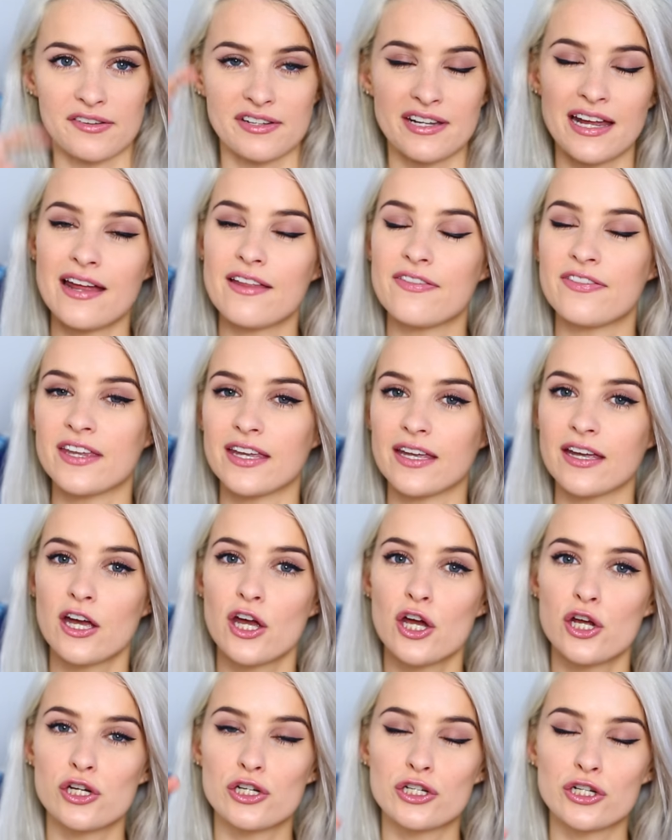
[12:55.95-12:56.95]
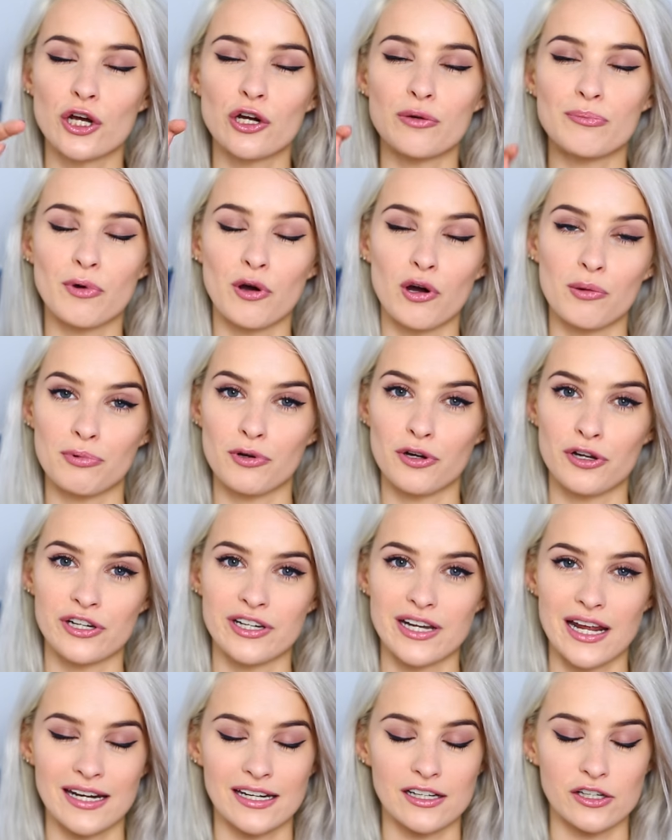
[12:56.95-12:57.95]
Just hit the show more
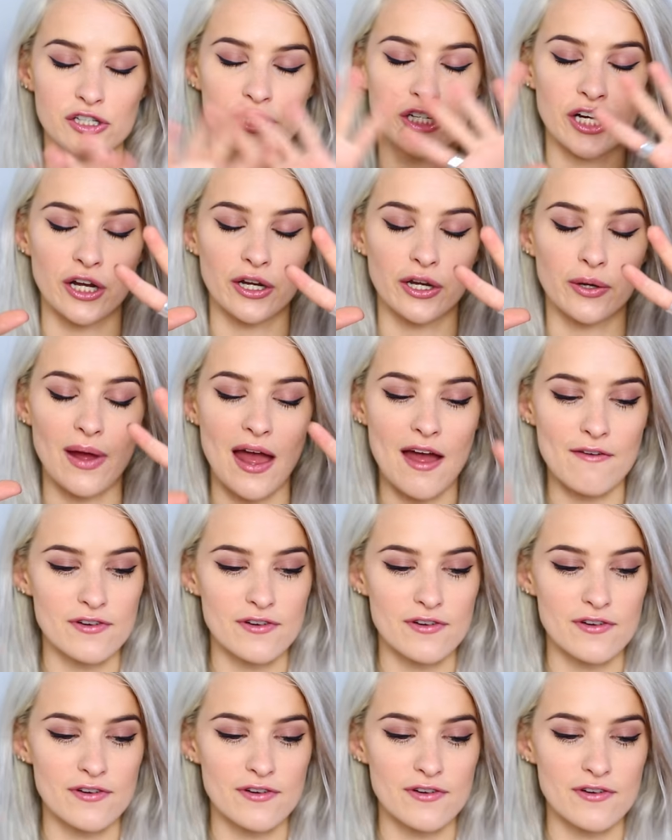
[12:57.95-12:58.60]
button and it'll show you